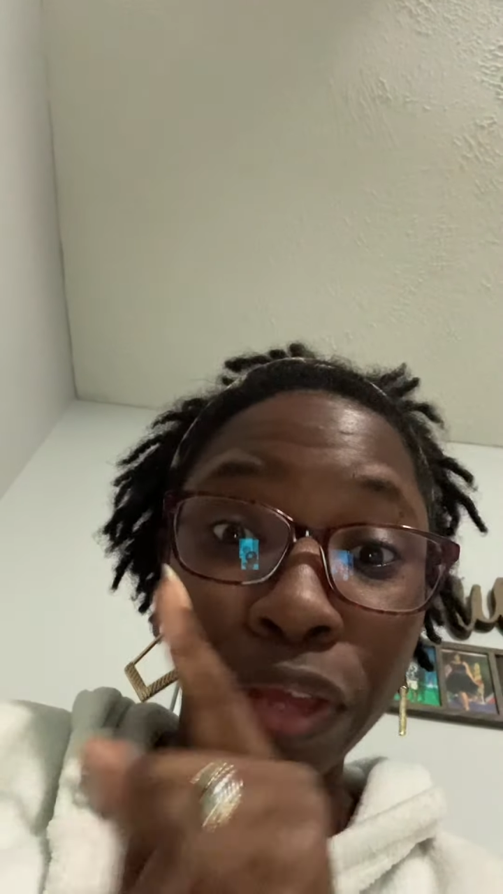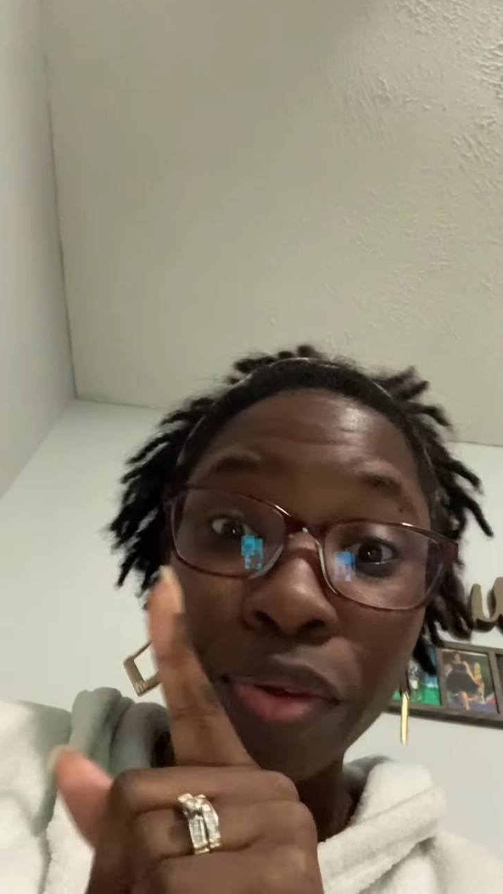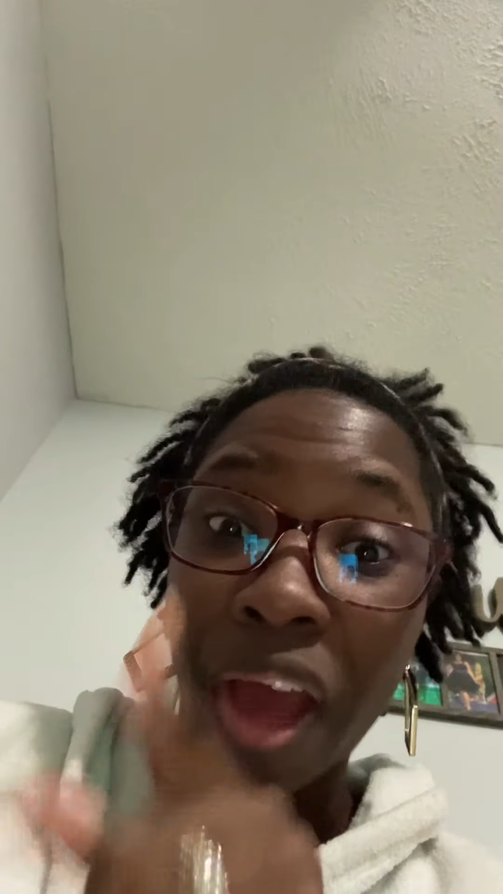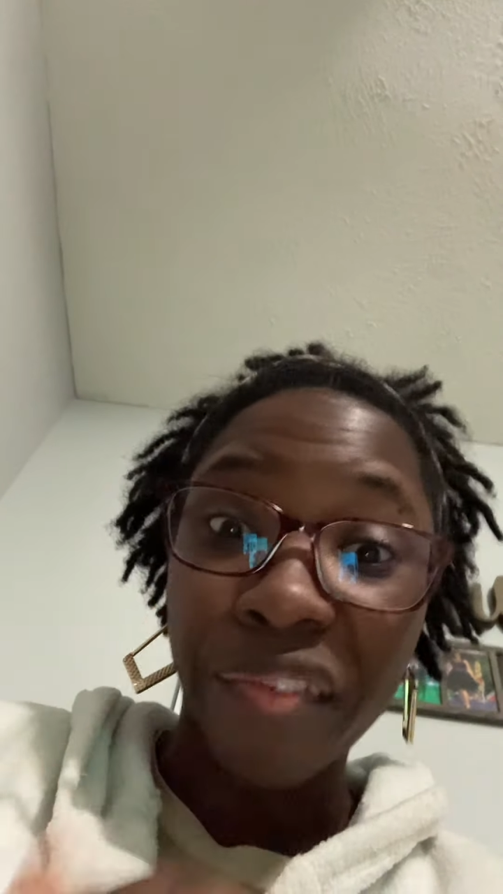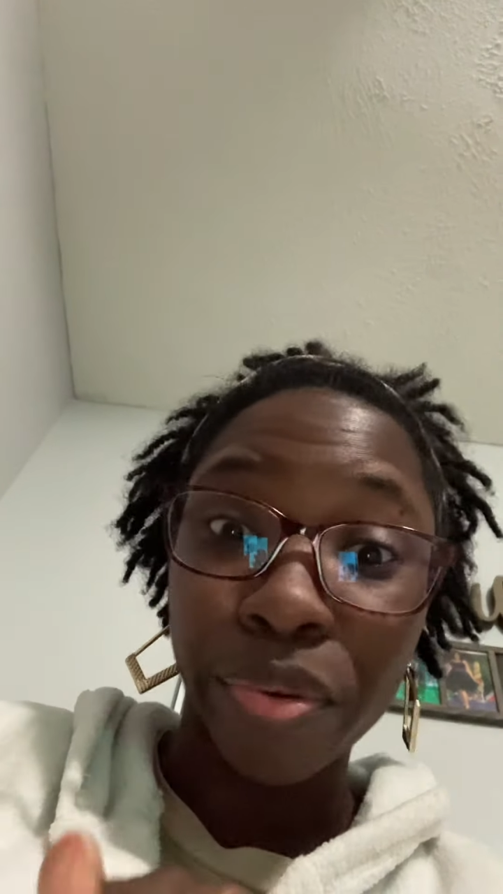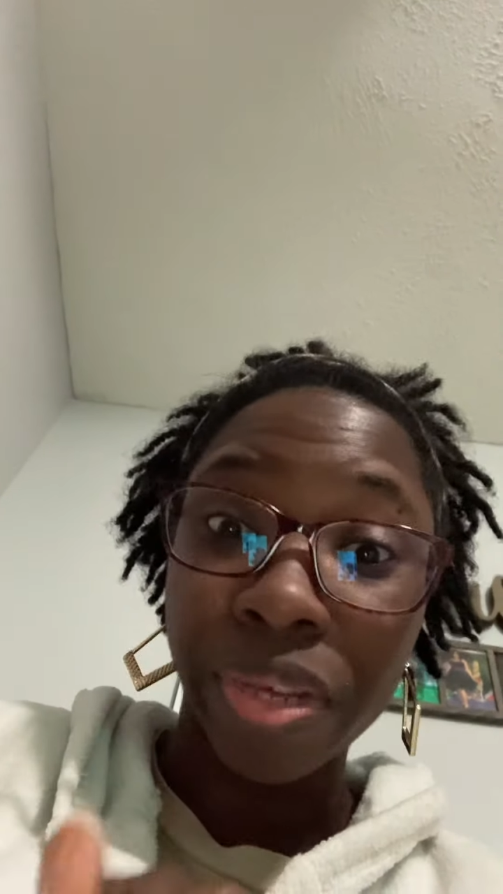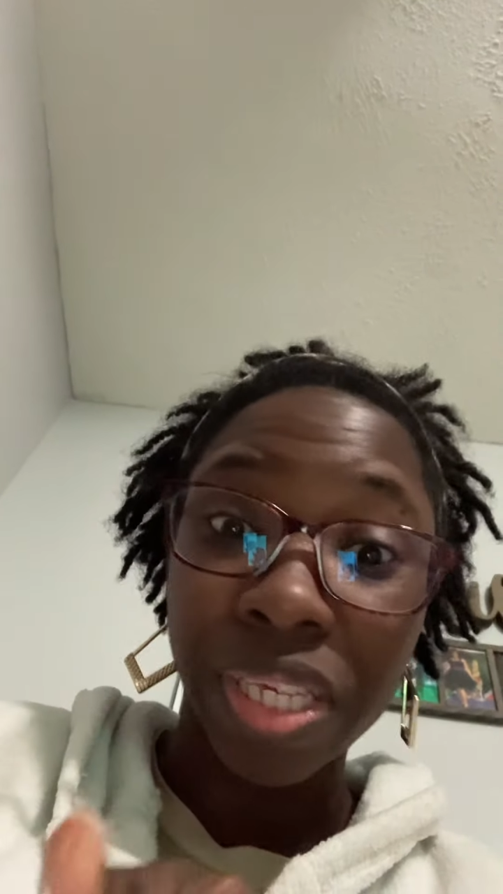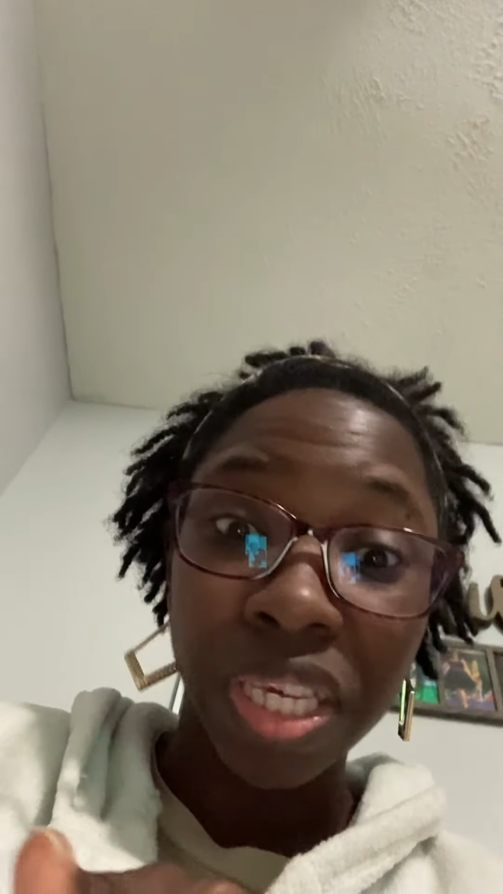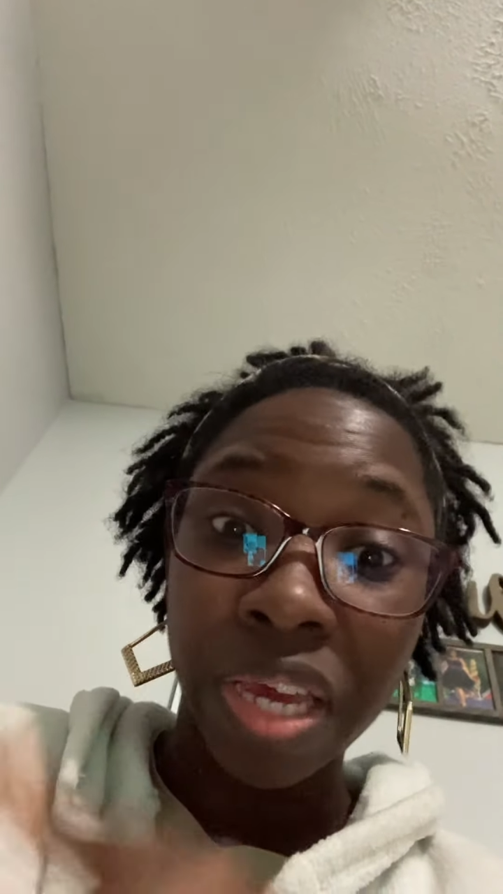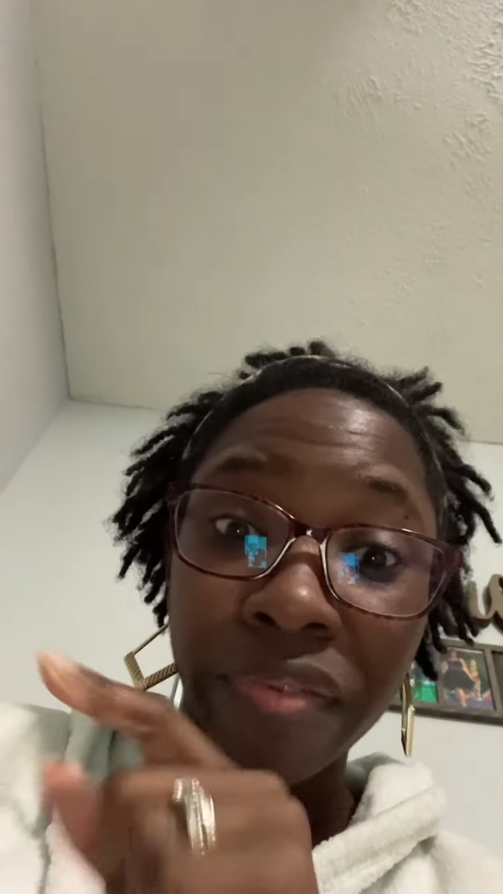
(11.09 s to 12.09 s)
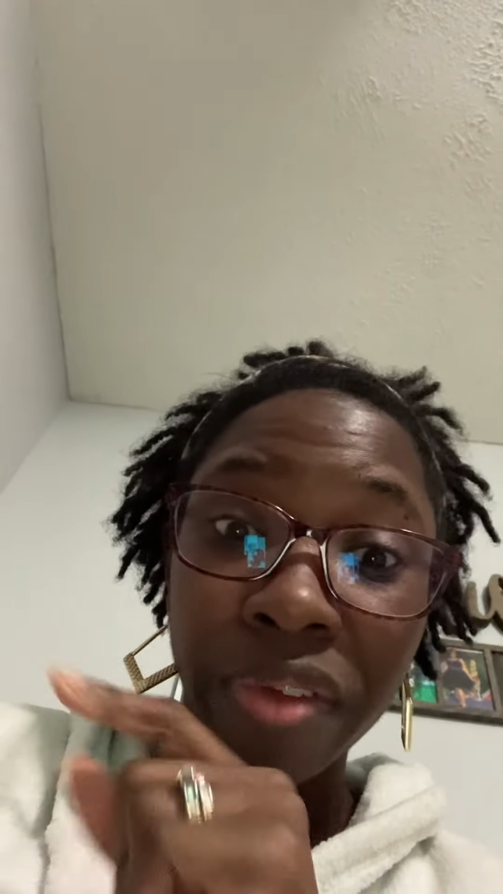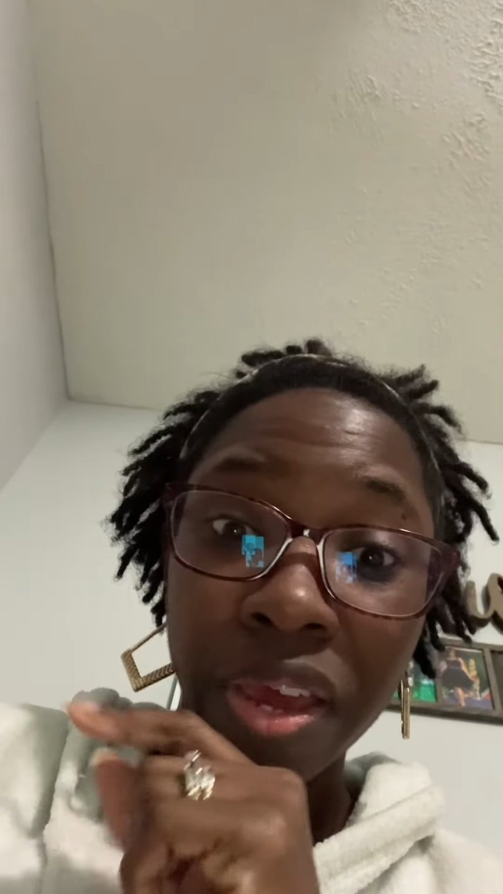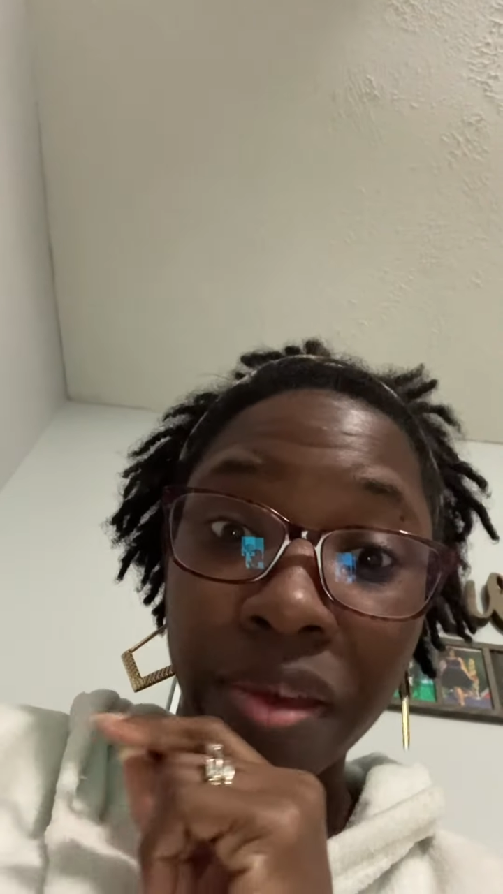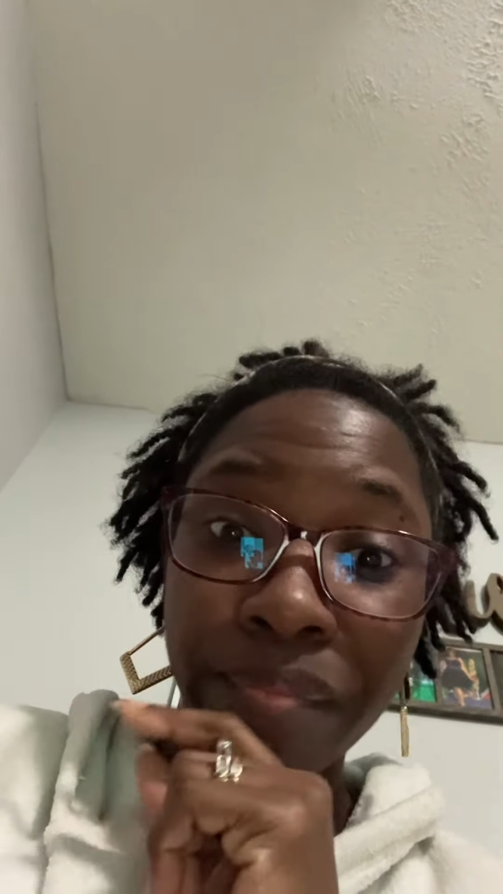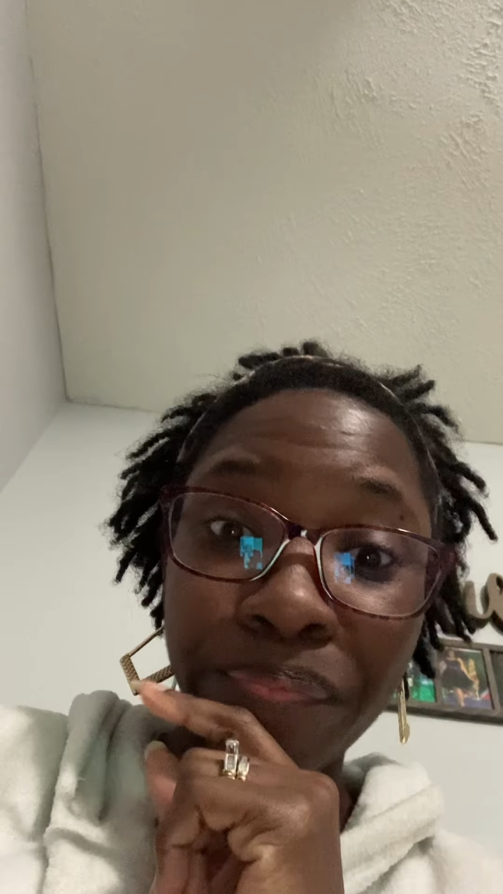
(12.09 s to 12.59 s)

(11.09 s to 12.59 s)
you haven't received yet,